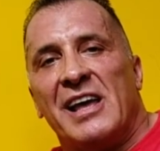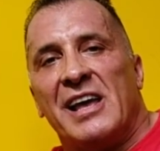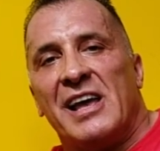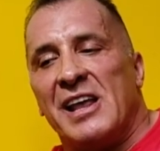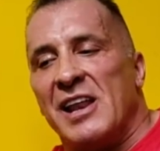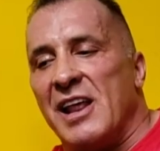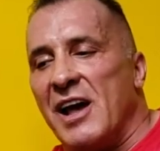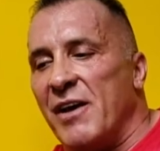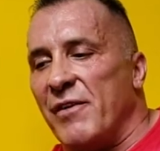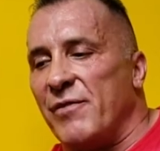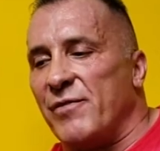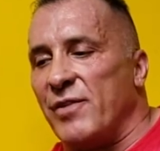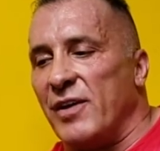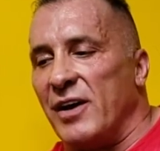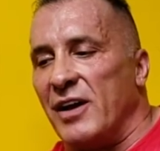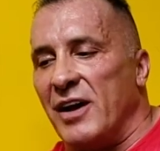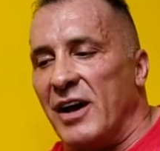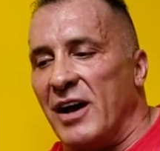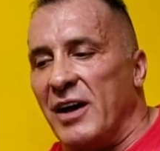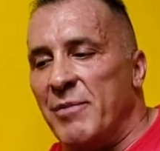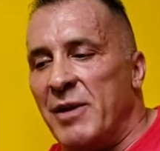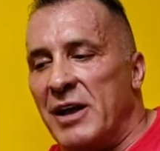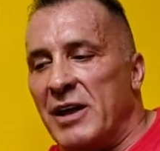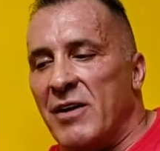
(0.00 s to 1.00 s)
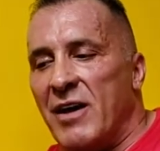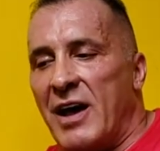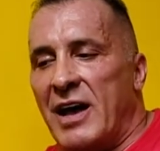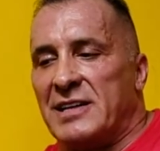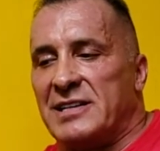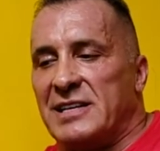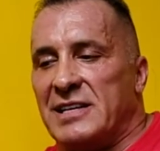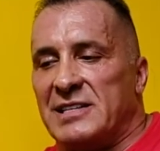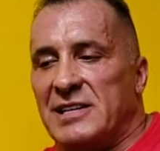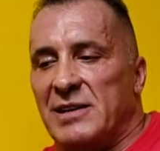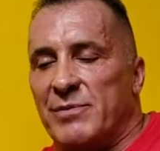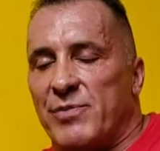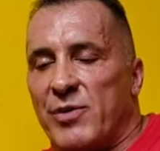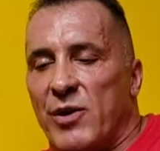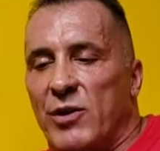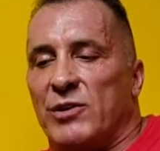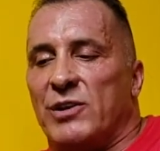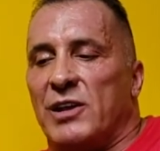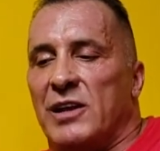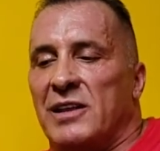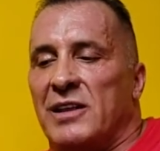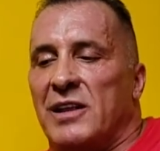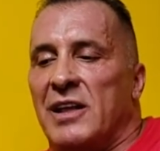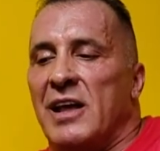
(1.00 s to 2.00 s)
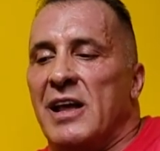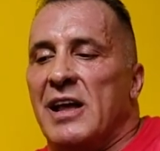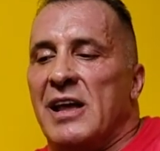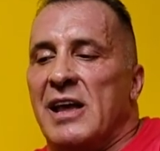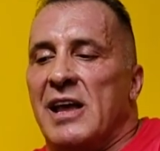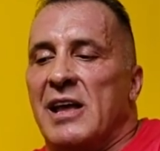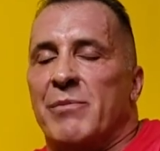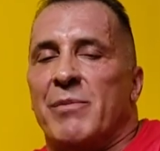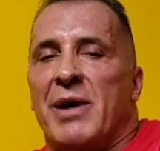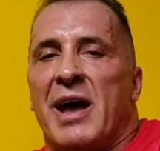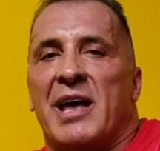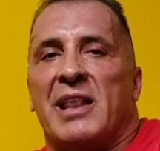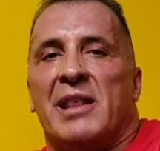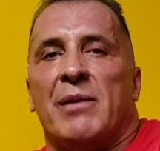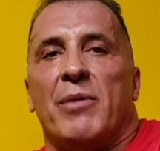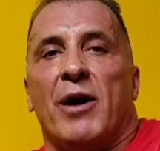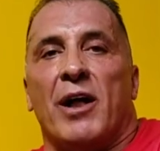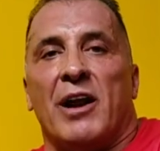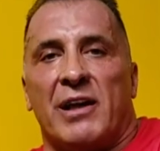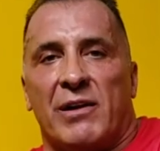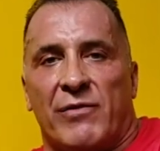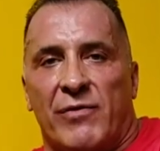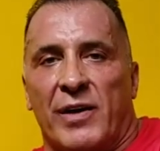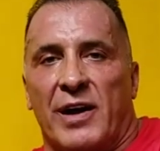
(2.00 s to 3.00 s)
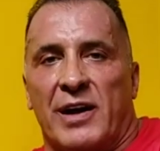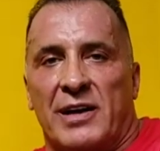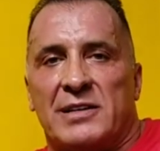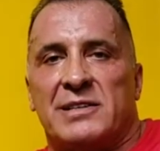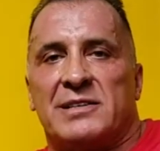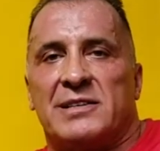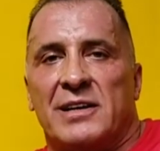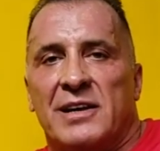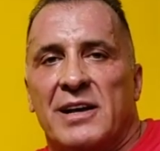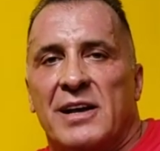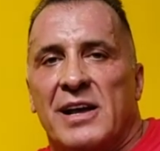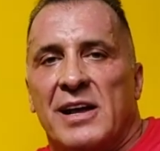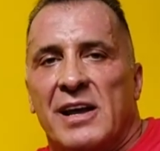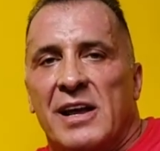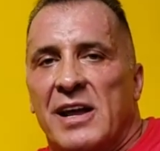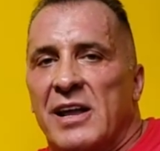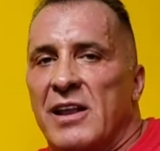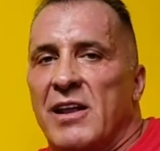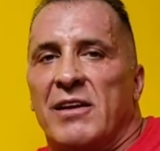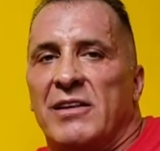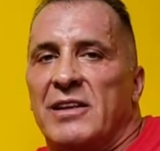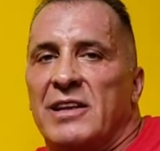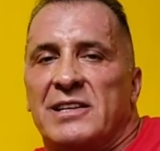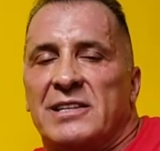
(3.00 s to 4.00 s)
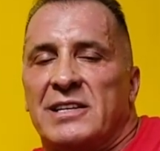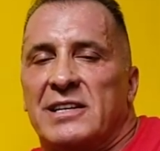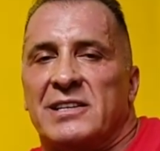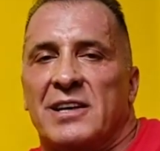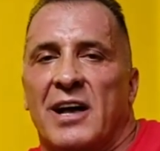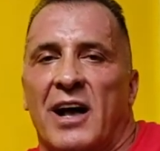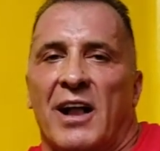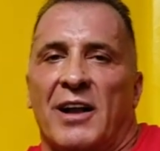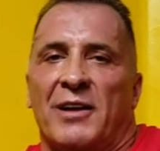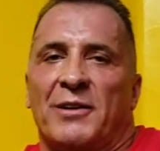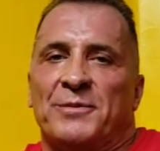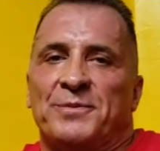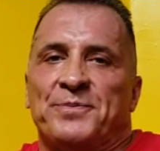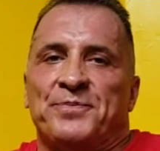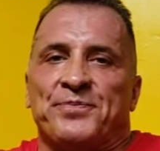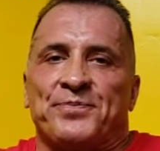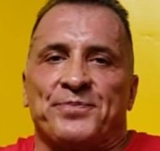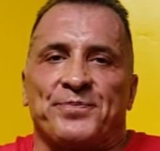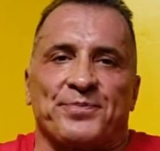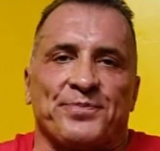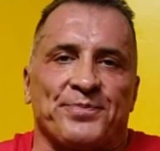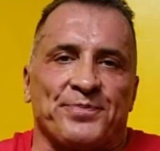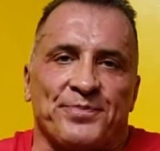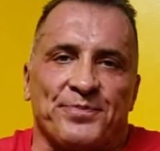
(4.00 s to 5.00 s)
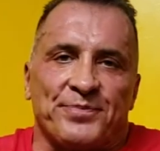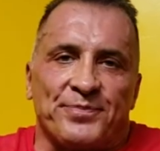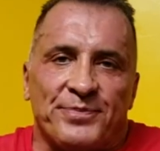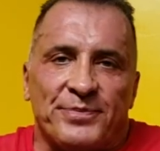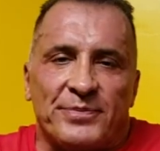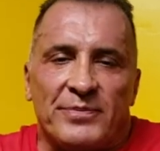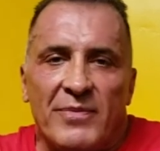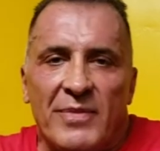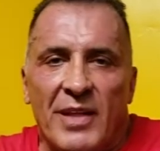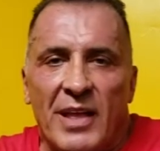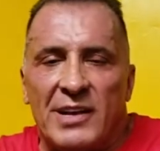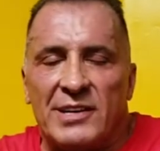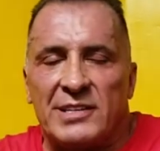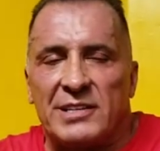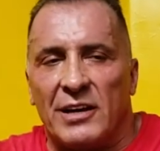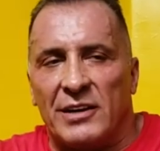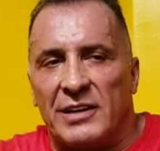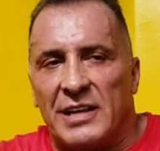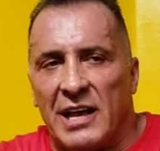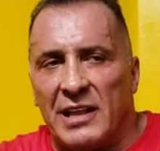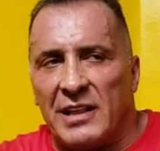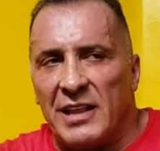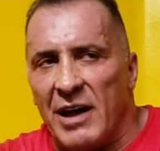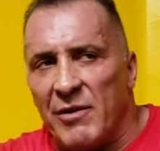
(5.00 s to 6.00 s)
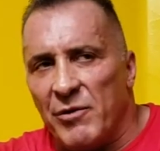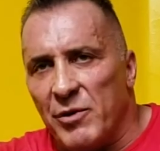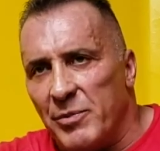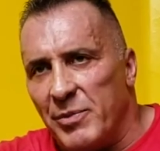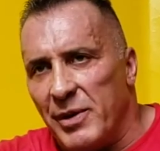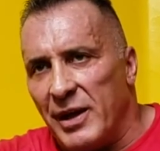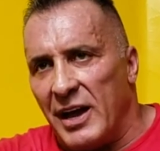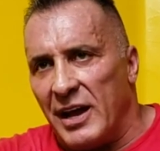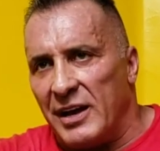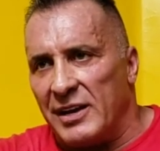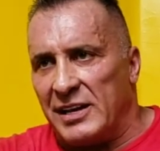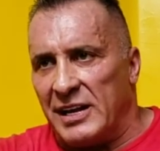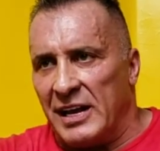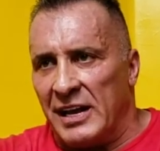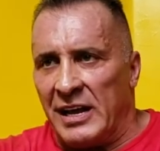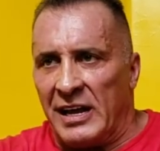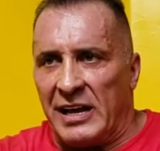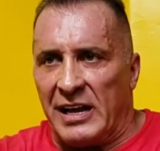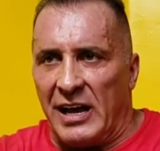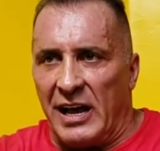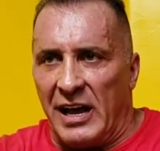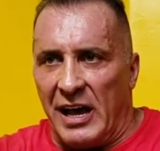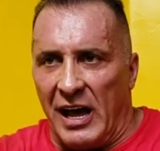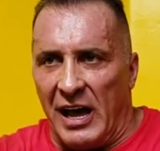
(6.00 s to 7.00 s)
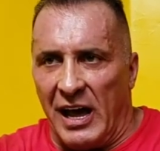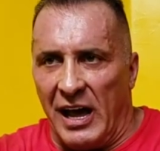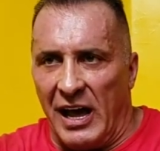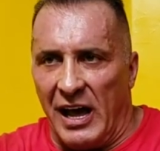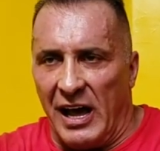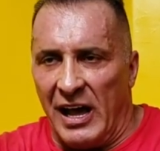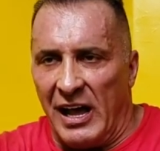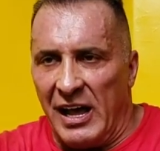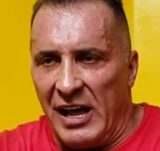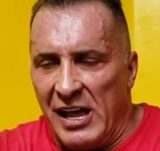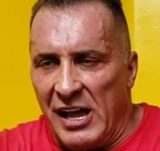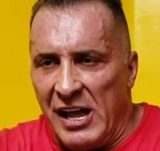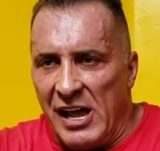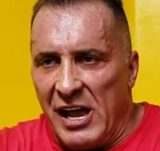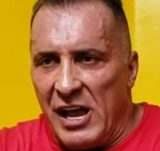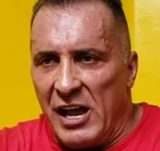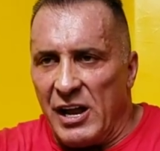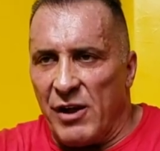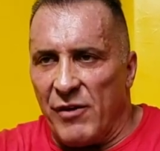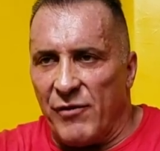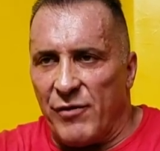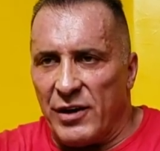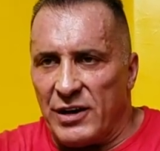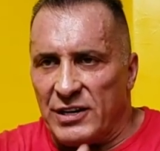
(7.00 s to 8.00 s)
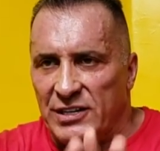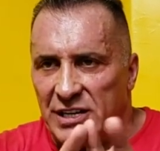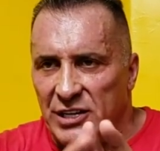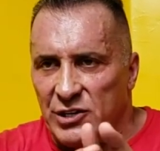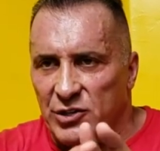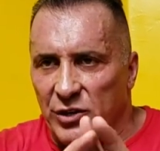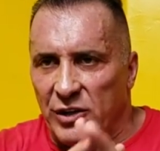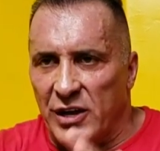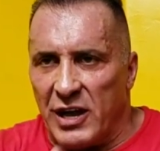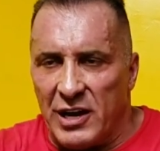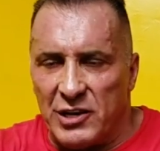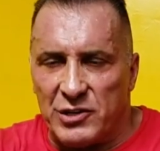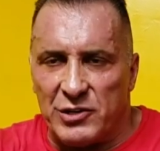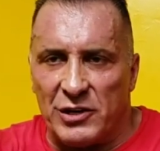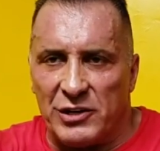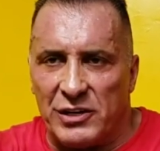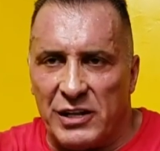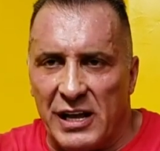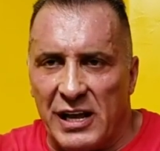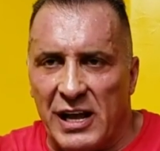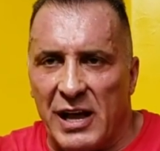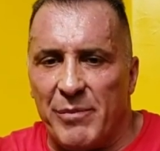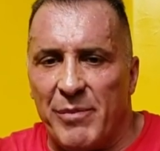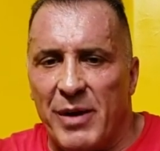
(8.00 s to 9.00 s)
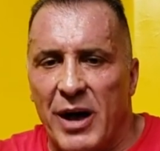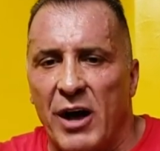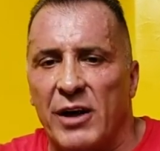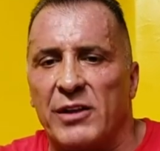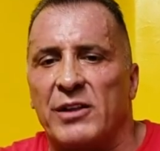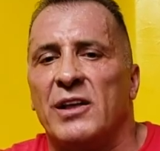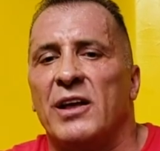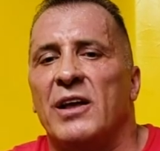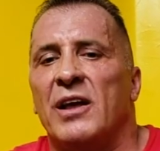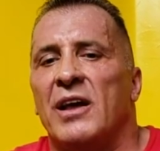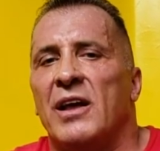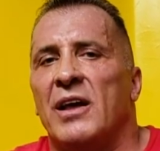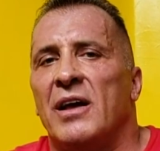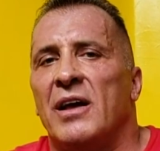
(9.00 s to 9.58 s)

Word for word: enough amino acids and protein in my anabolic phase. You know, this is all. So that, that would be, I think, uh, you know, first educational thing about